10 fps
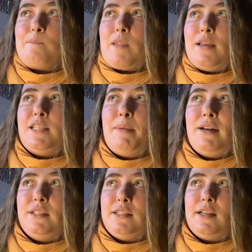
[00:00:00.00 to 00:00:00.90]
It's
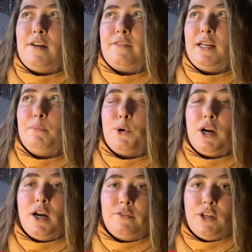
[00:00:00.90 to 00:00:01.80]
about discovering
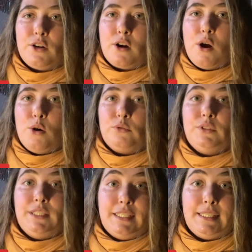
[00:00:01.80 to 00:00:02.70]
more of your
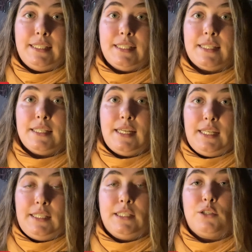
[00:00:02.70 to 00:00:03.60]
own needs
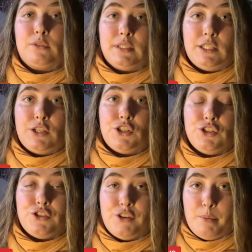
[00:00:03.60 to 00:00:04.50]
in a
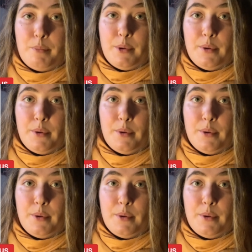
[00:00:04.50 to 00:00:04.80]
relationship.